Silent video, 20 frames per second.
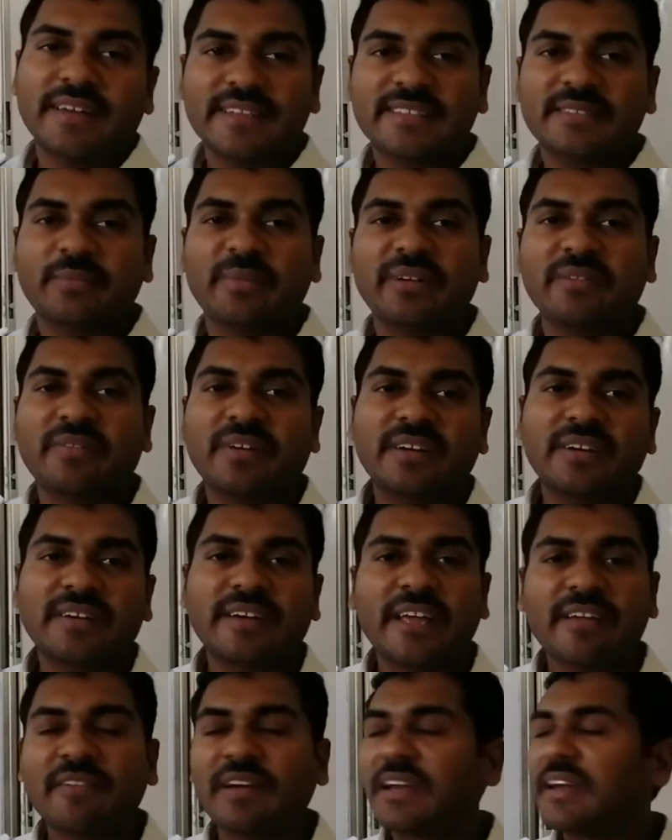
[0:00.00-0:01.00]
less by 1,
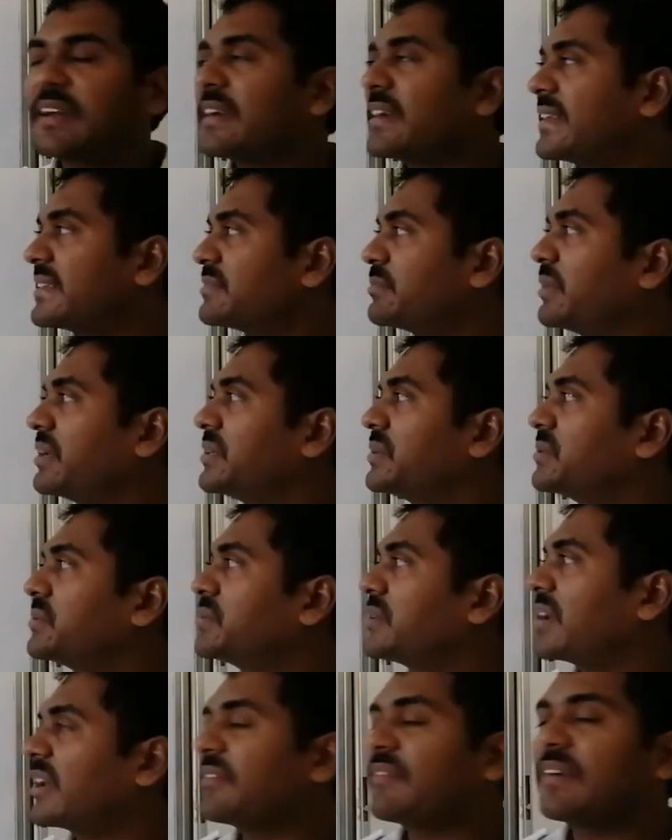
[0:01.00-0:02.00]
divalent less by
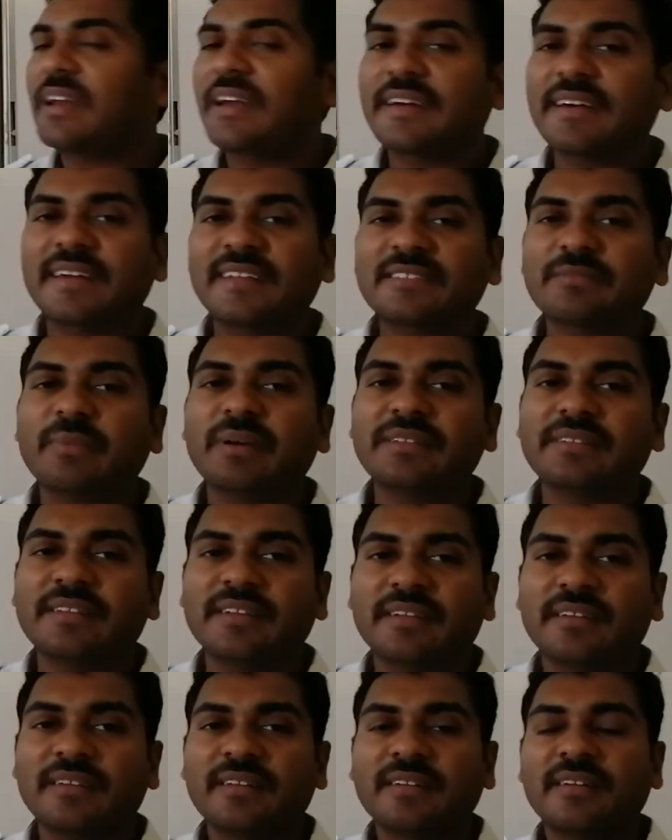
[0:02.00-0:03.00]
2, trivalent less by
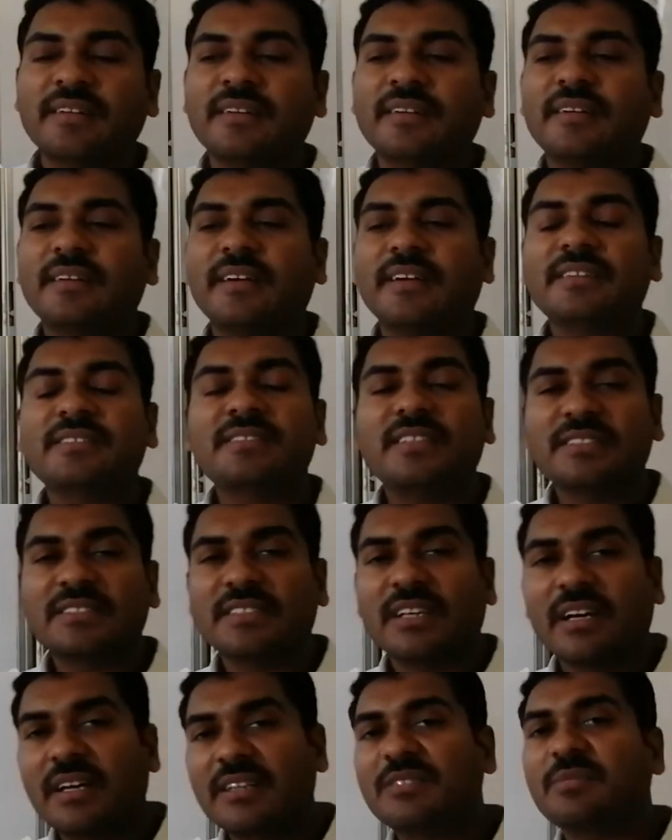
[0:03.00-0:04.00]
3. Hence the
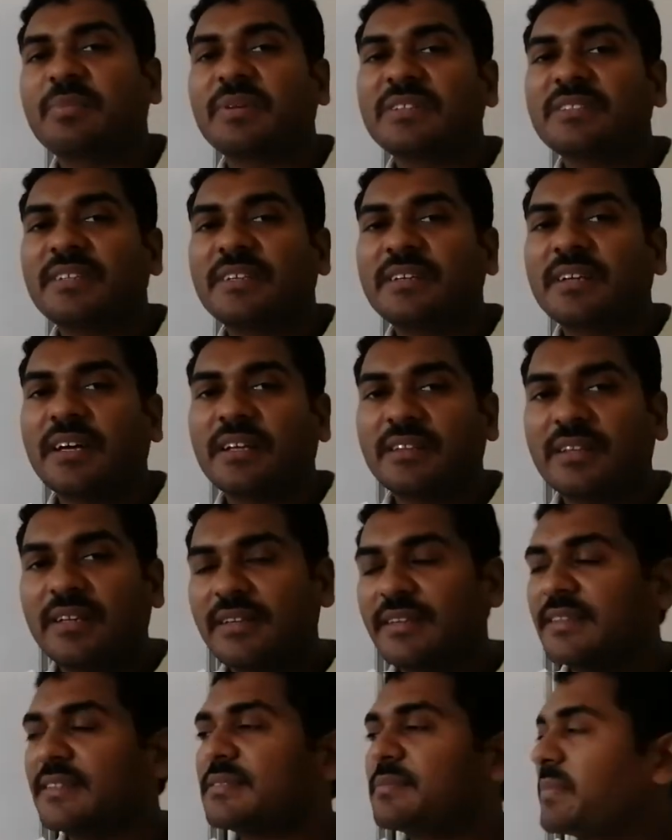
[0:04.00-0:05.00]
charge present on
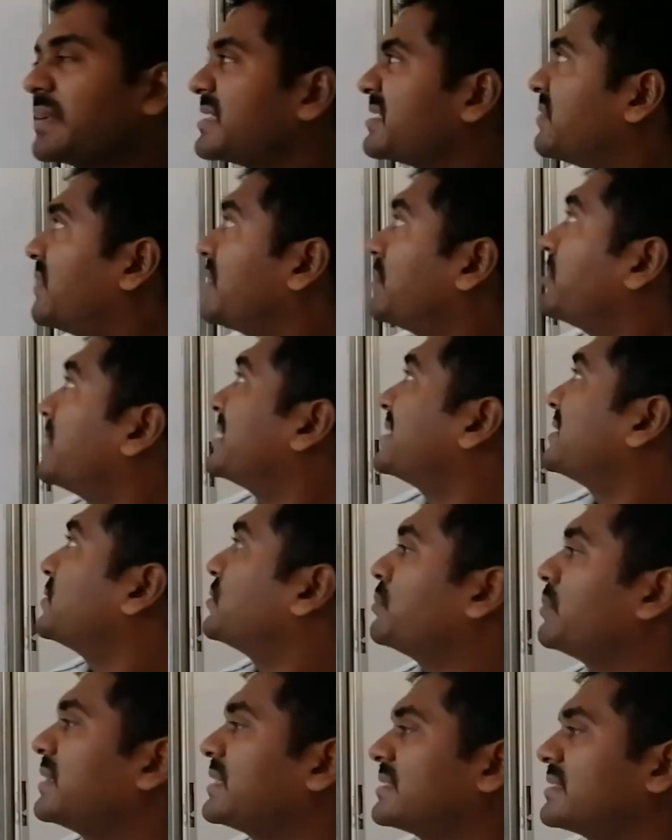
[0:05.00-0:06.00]
that is +1,
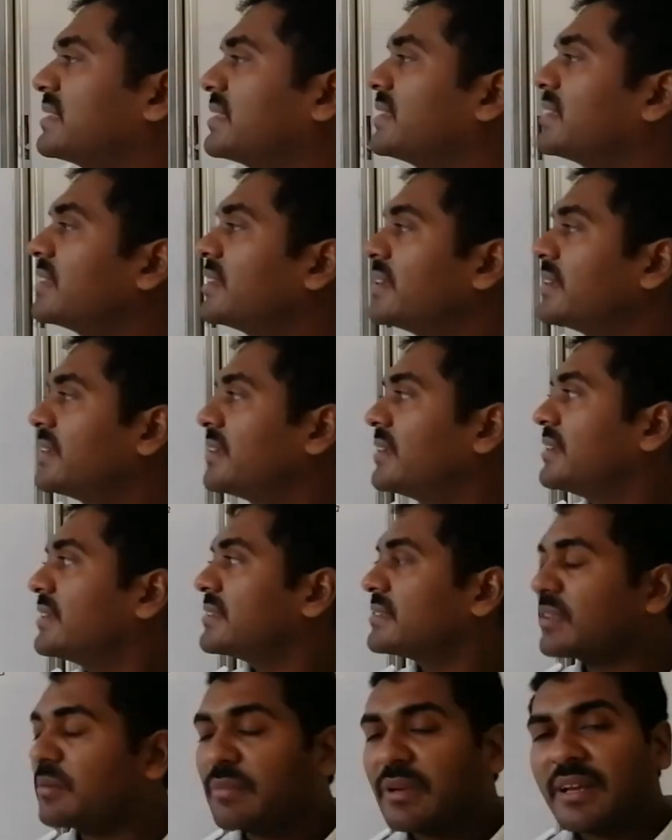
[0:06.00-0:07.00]
+2, +3.
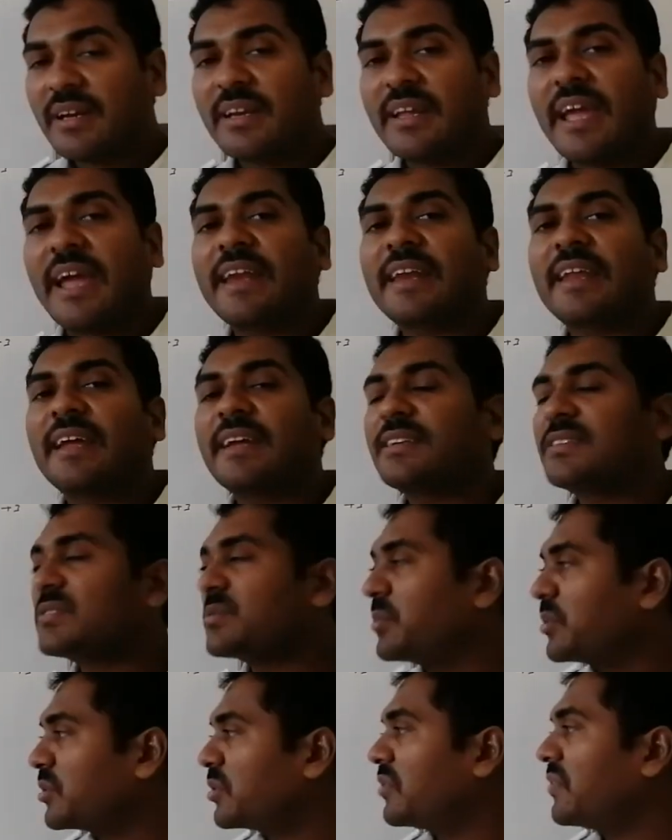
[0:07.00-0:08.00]
Similarly, anions,
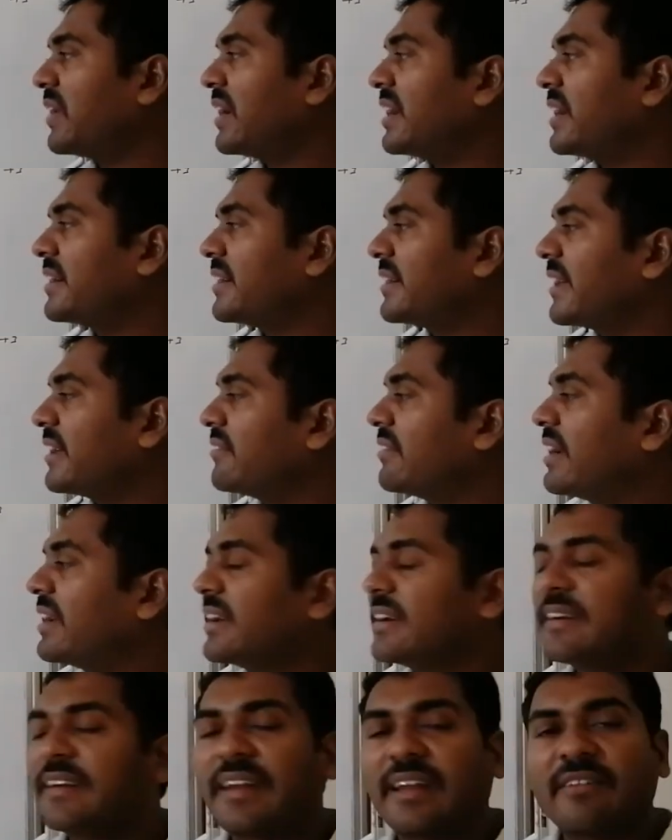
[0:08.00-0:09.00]
monovalent,
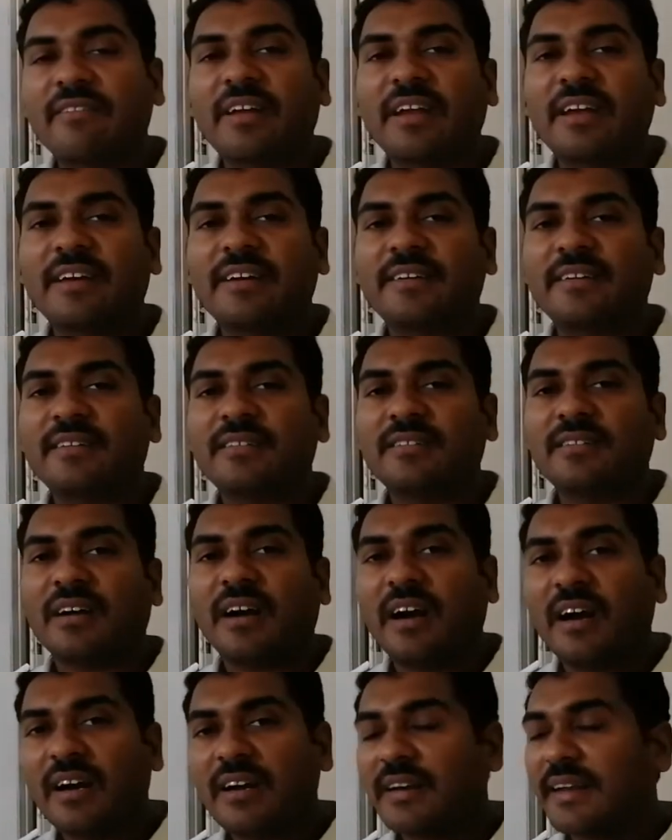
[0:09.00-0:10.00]
divalent, trivalent
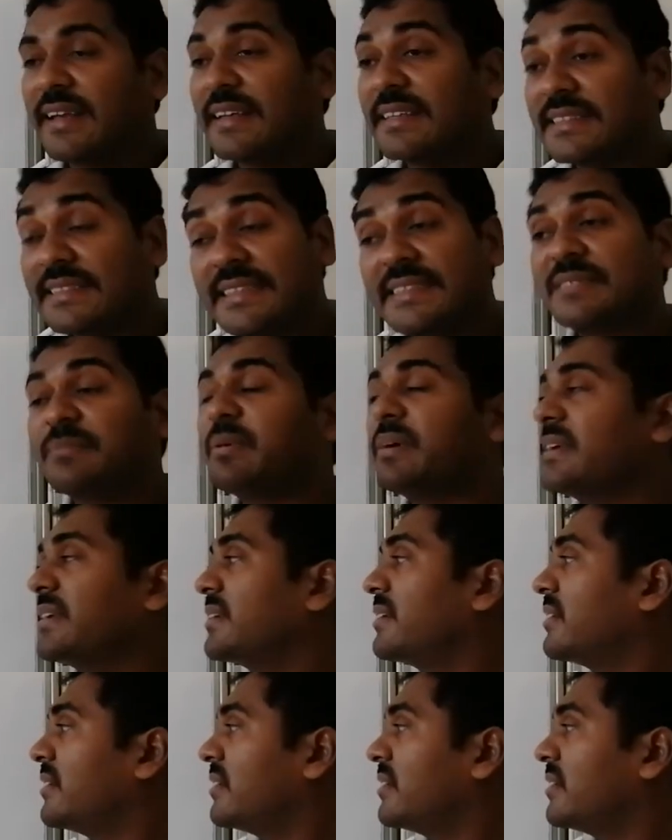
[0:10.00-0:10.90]
are excess by